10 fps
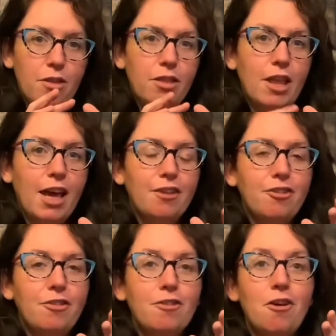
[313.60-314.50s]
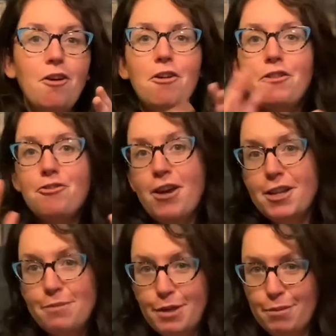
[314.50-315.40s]
that all the trendy
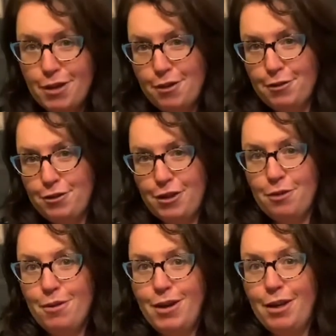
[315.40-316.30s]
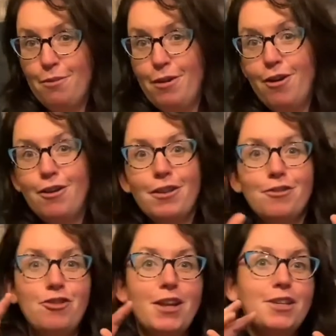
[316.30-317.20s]
people go to drink wine, where all the
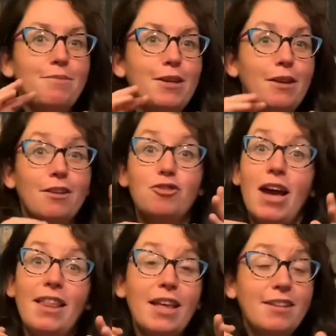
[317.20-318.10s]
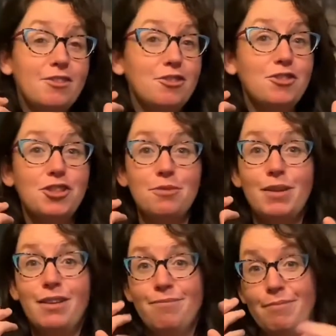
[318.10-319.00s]
trendy people, and that doesn't just
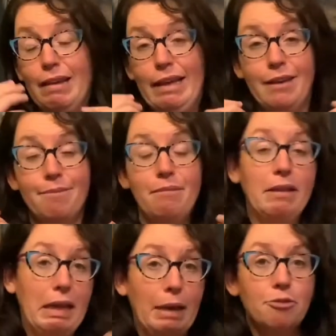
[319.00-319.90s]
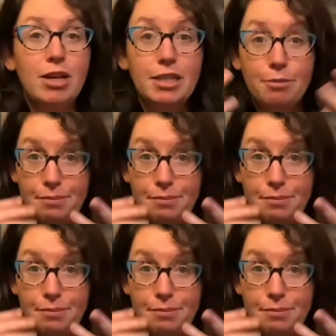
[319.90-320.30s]
mean, like, not that I'm trendy,